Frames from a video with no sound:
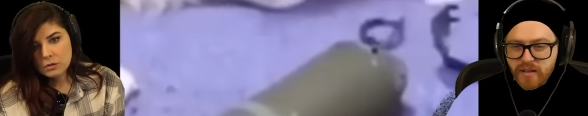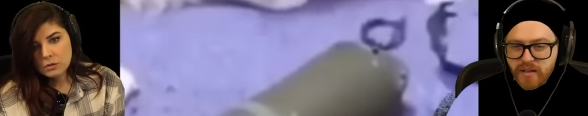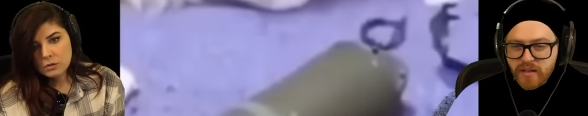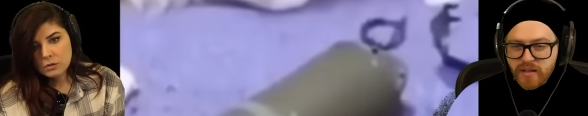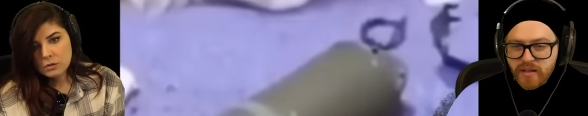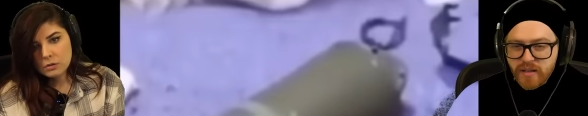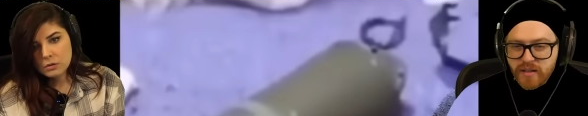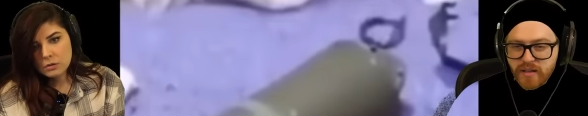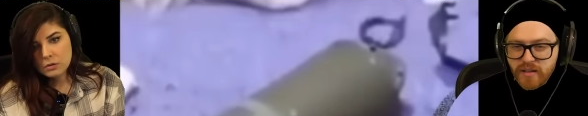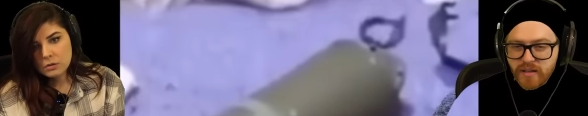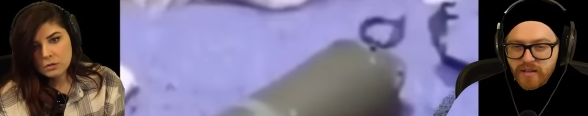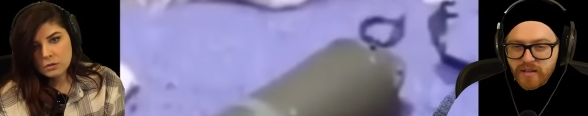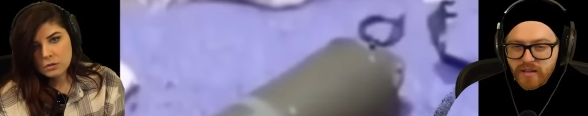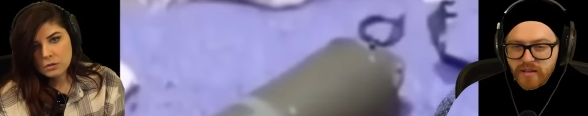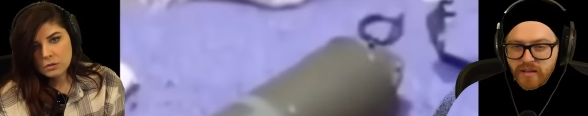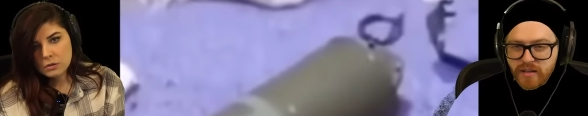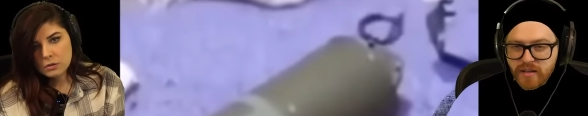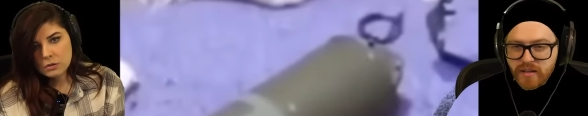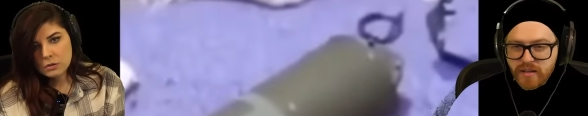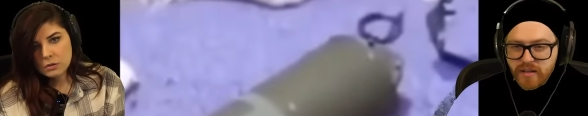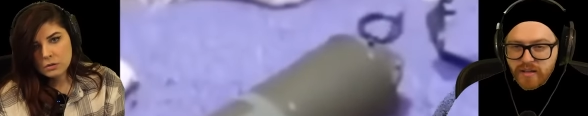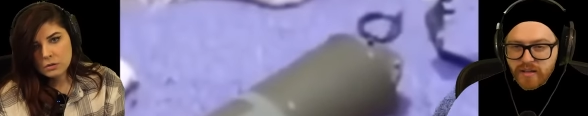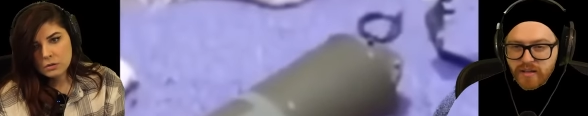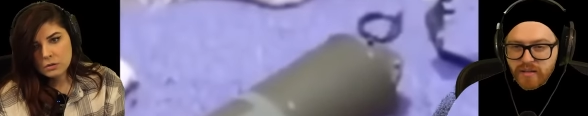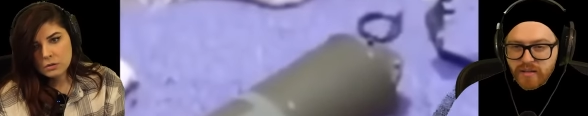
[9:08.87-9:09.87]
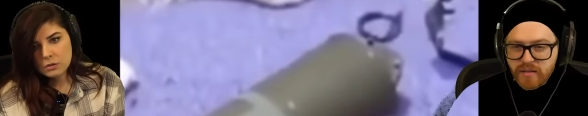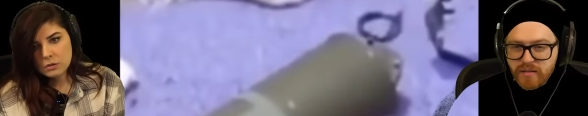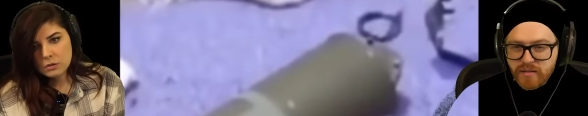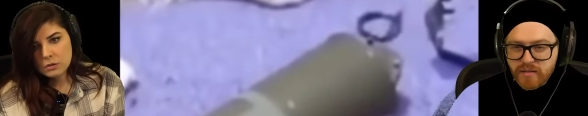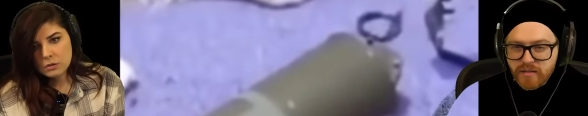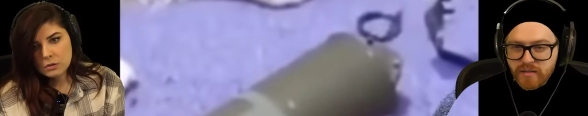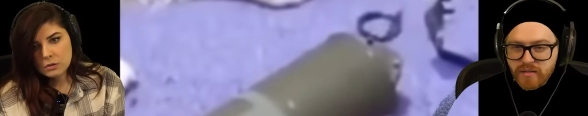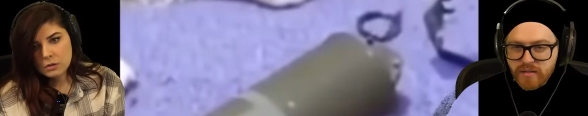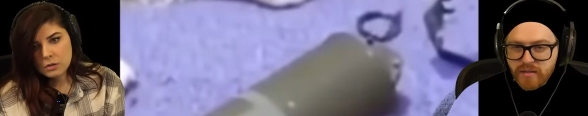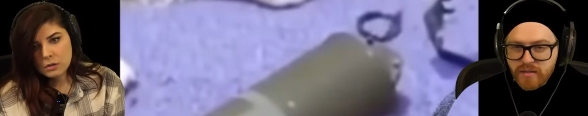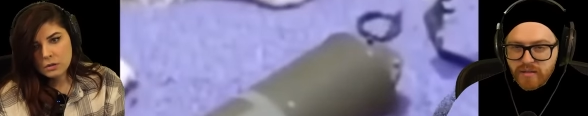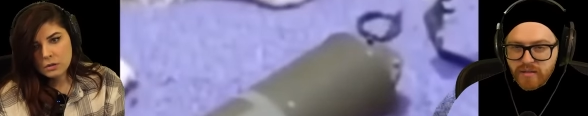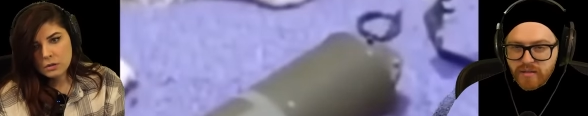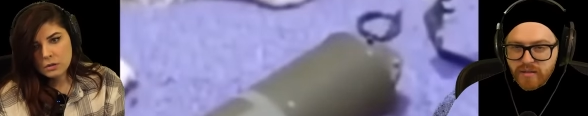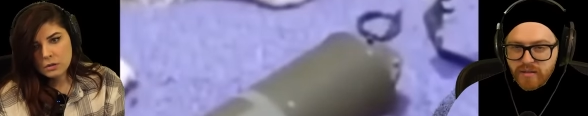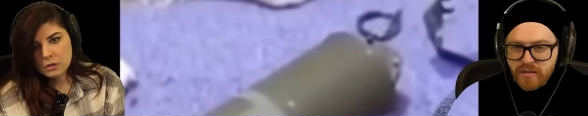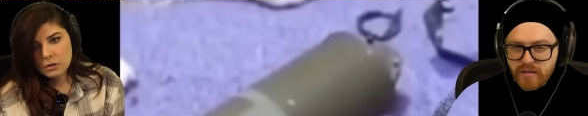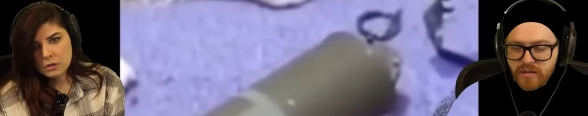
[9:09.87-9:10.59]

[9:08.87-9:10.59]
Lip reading: Nothing is said.